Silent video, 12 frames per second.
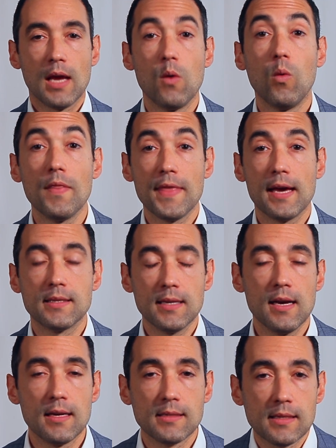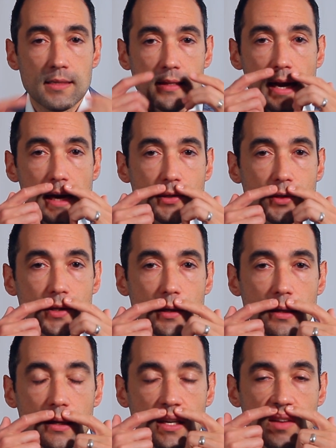And what that does is it
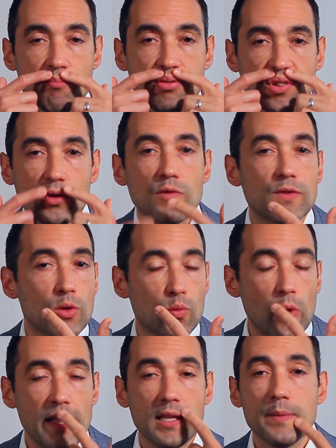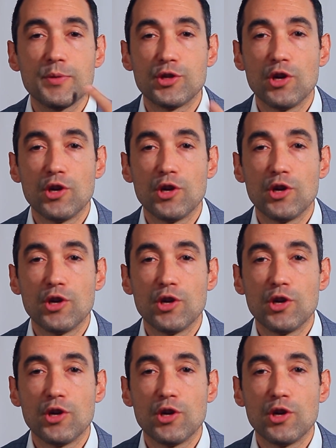actually improves the red lip